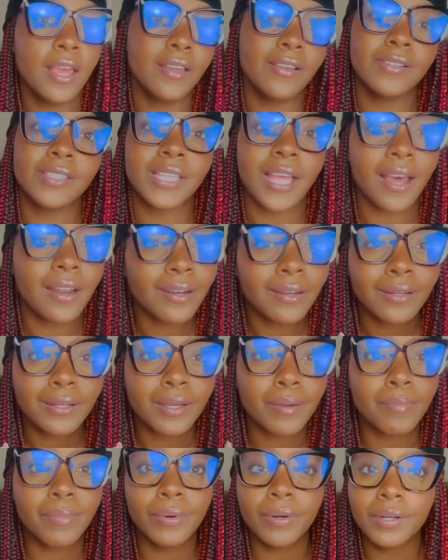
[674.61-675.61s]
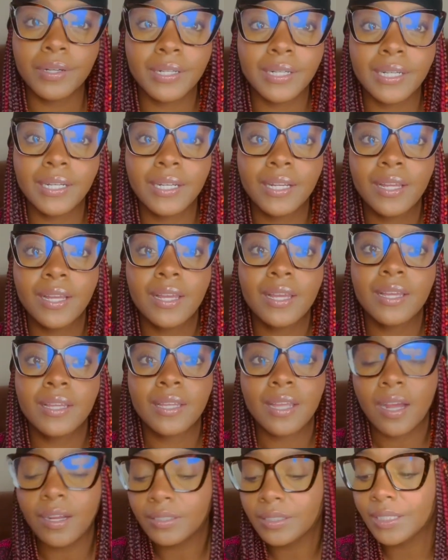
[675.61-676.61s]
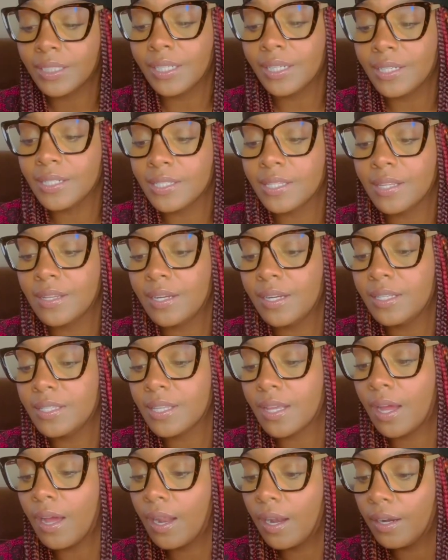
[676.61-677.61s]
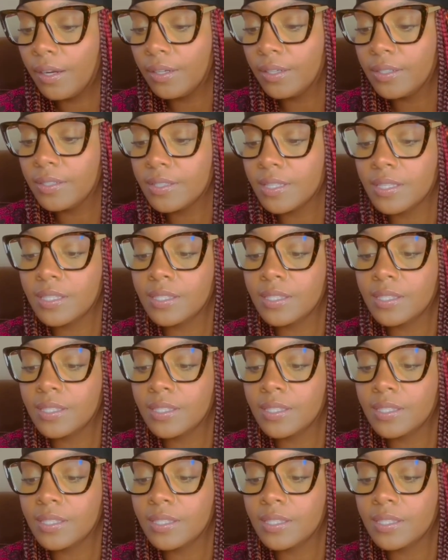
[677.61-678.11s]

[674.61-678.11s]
you're tired of looking boring, y'all should get into these colors.